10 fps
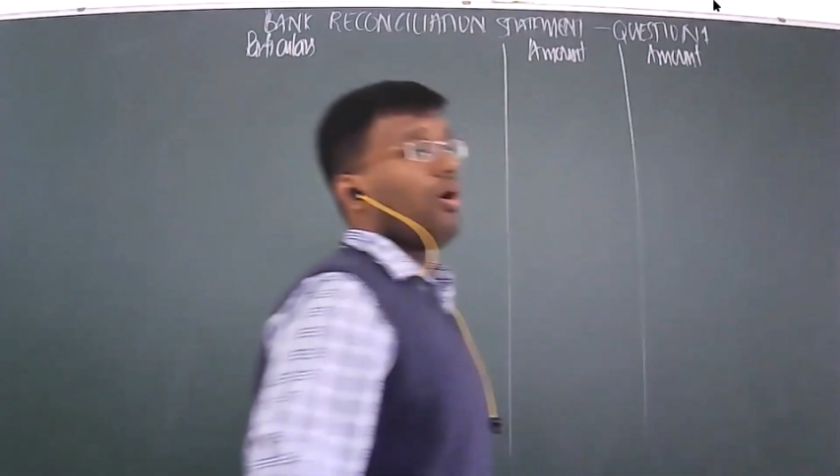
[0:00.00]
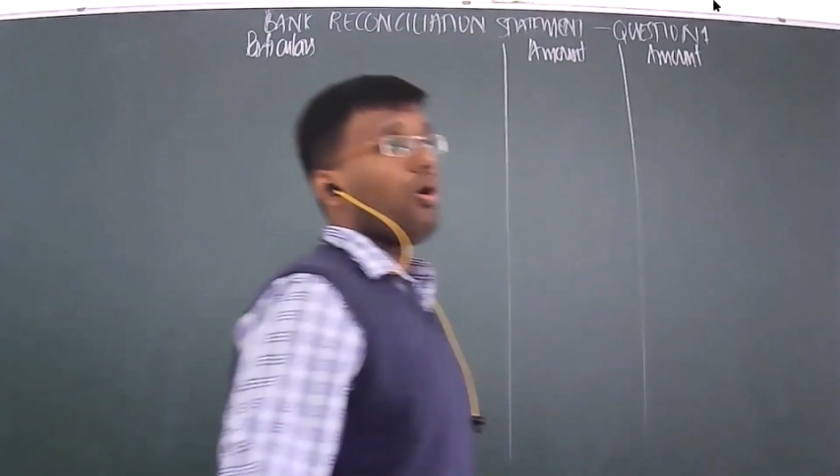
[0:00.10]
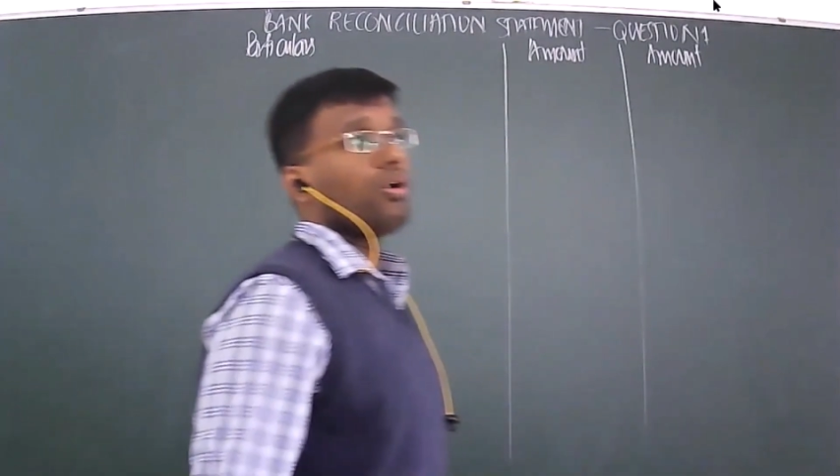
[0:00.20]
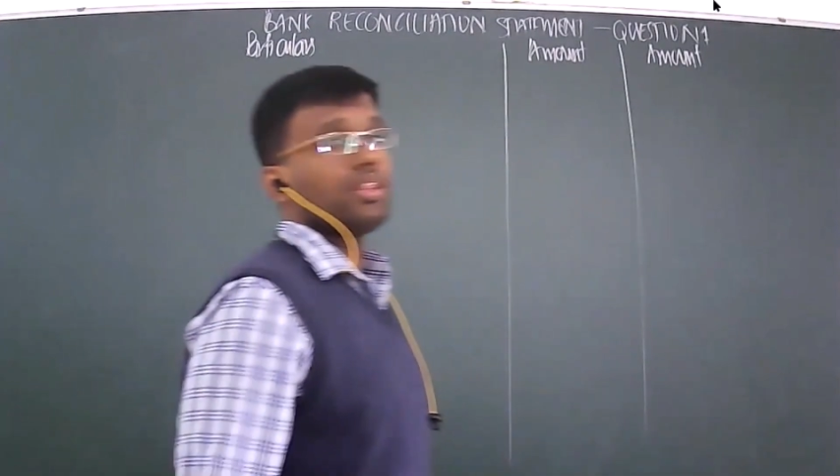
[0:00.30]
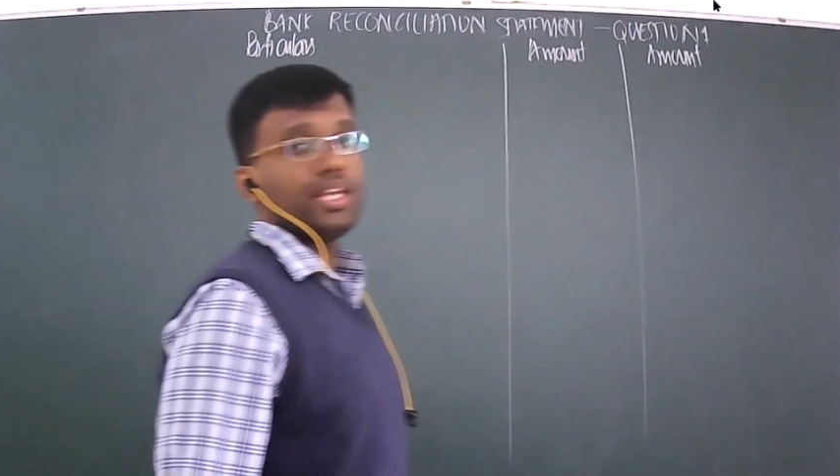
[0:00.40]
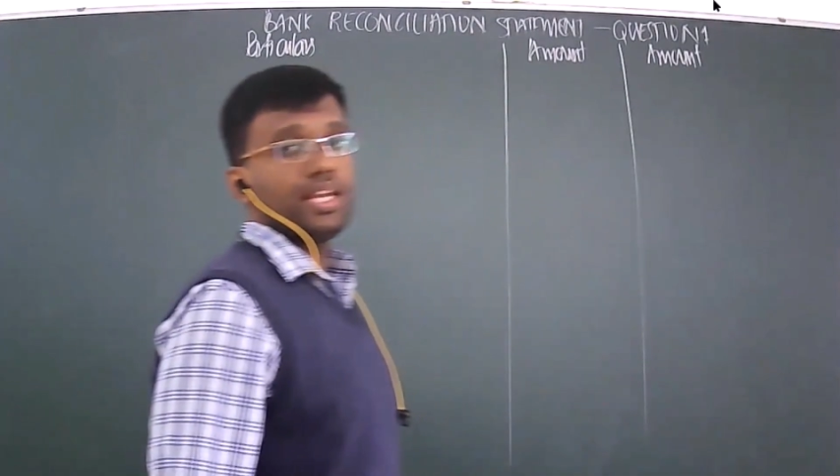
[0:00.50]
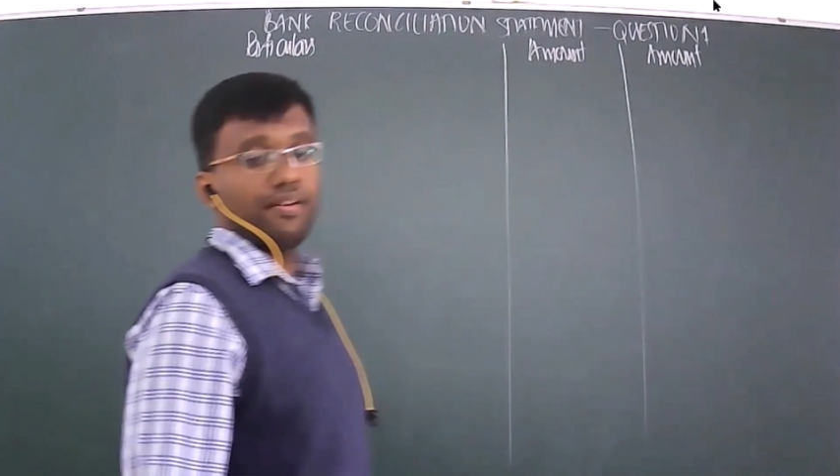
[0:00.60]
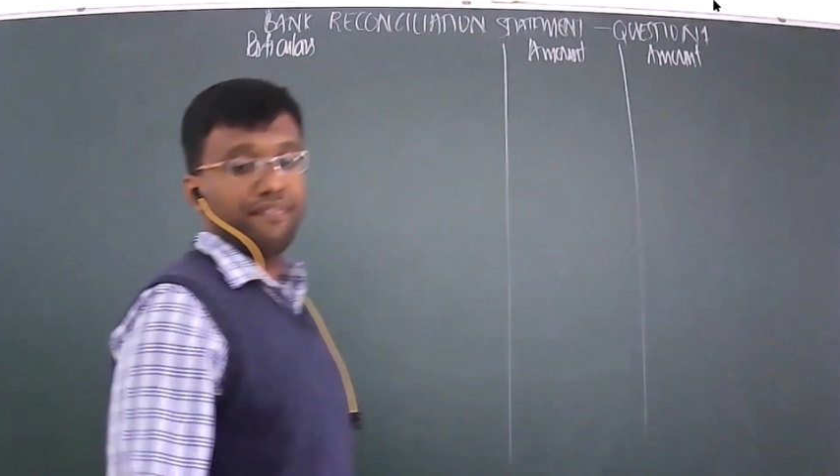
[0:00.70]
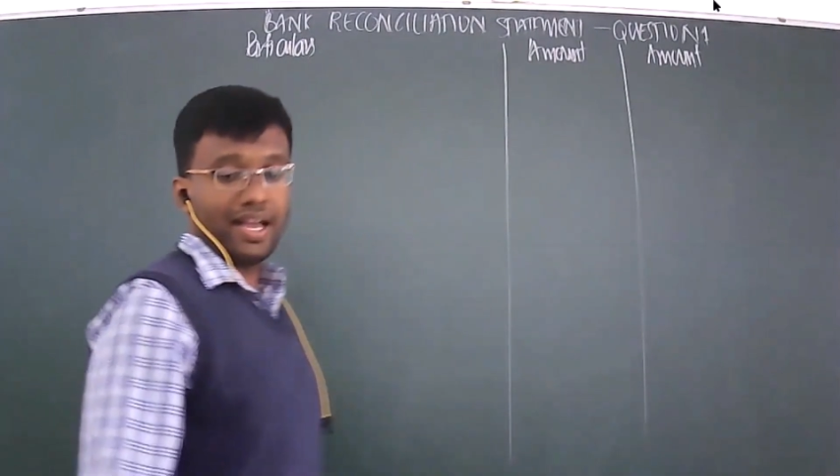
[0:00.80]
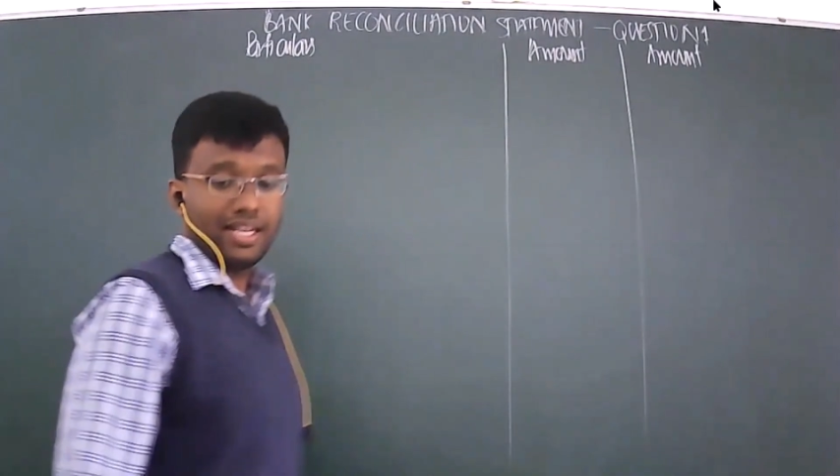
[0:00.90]
all the
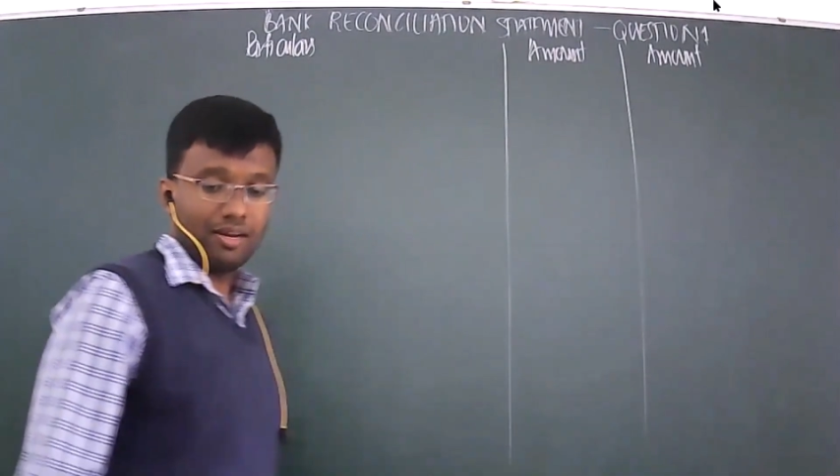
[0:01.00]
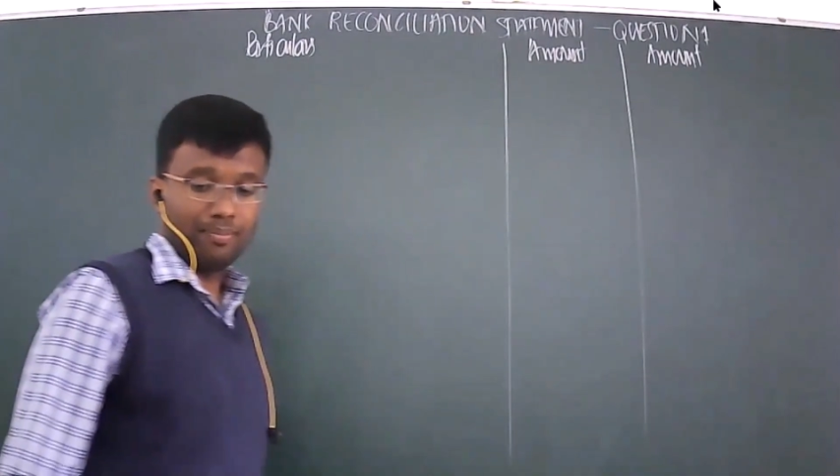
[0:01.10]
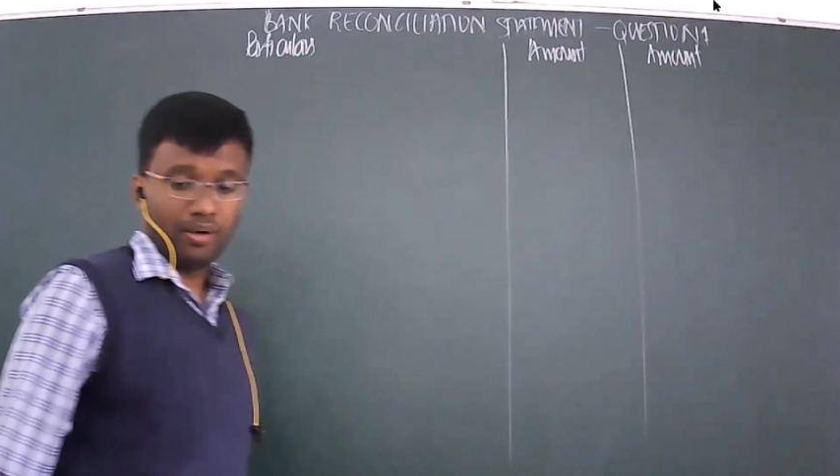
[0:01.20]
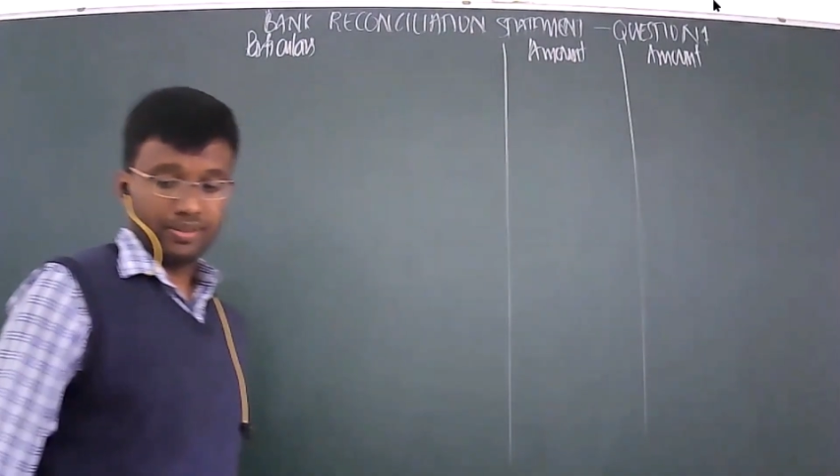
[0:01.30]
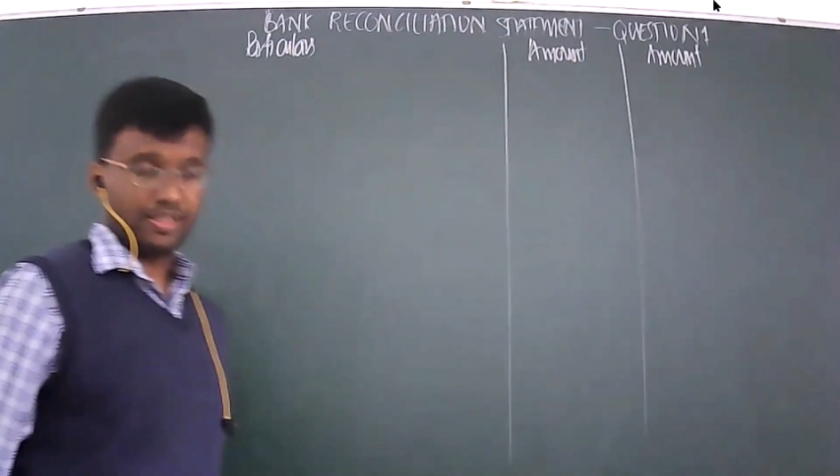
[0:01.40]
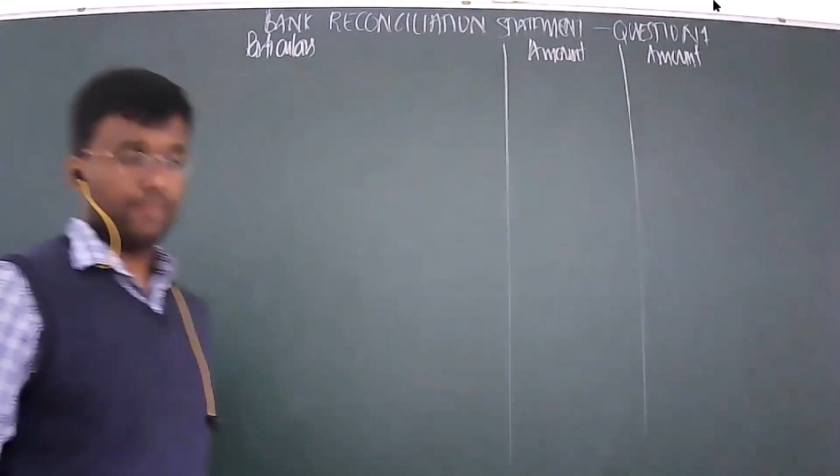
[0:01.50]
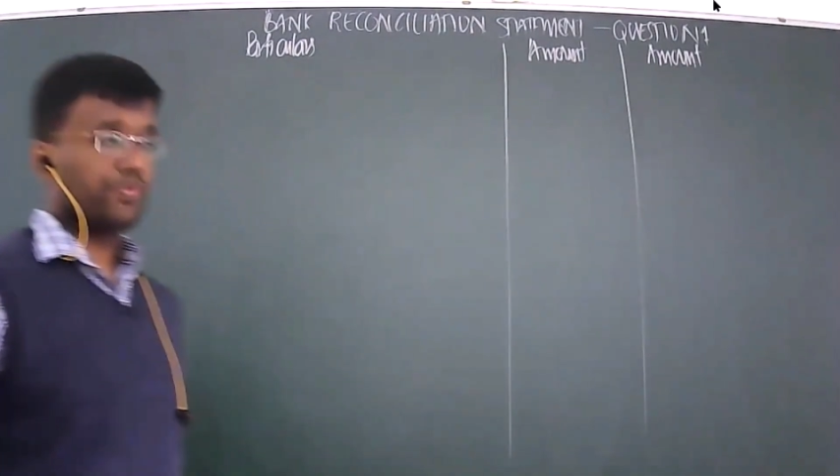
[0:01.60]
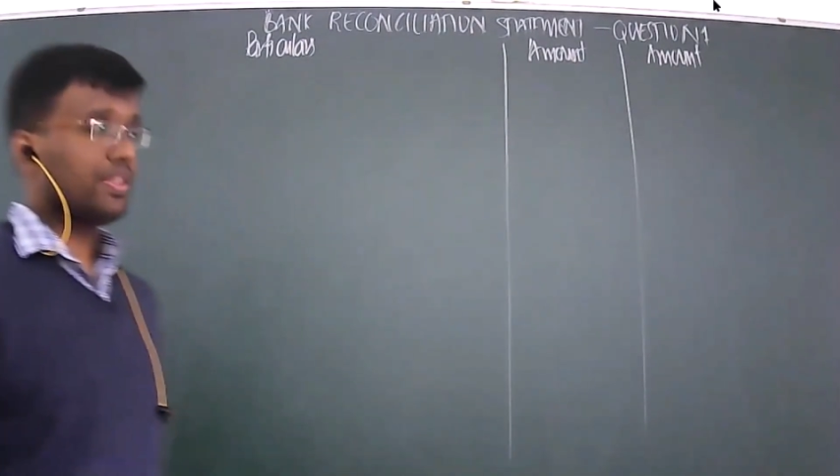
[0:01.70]
final amounts